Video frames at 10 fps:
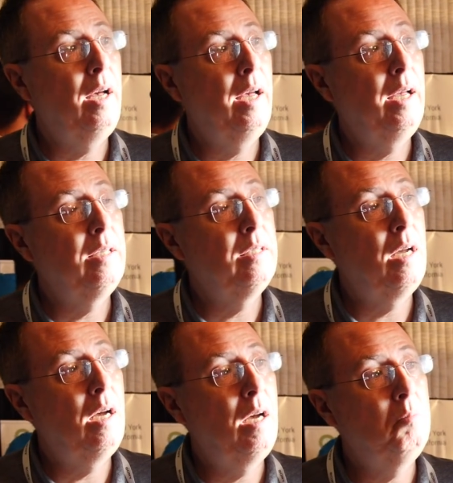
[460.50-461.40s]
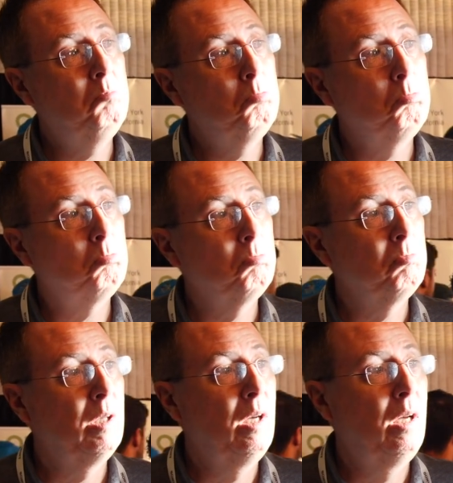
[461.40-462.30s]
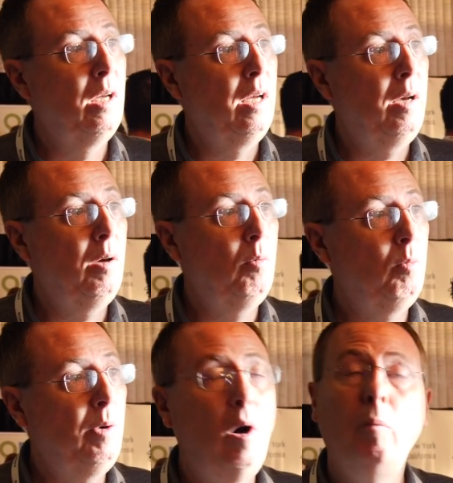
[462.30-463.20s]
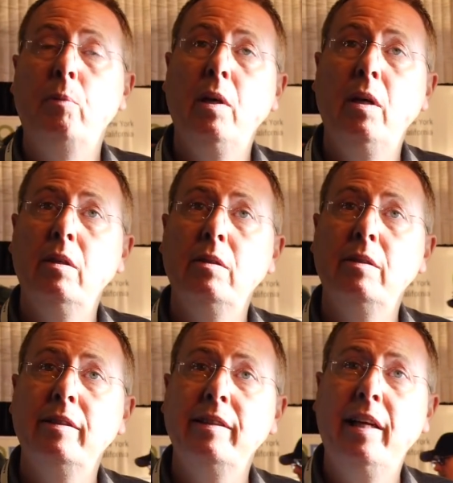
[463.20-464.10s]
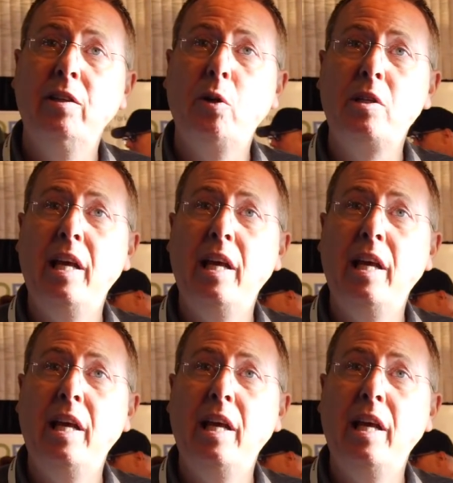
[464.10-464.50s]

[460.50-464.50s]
and um, we hope to hit those